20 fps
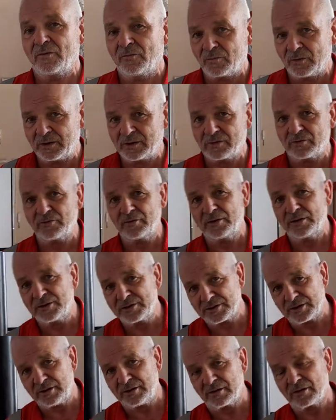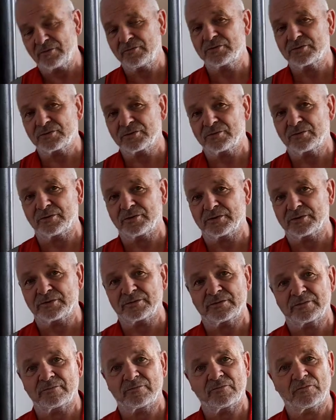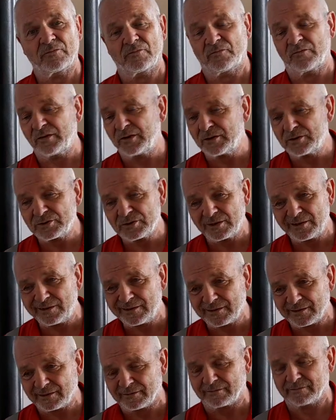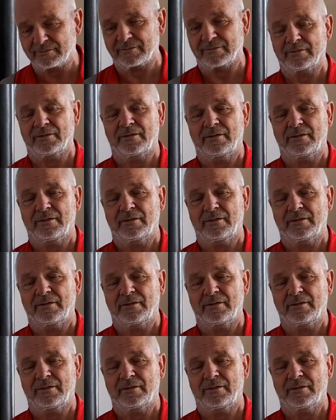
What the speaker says: We currently see no tourists, virtually none.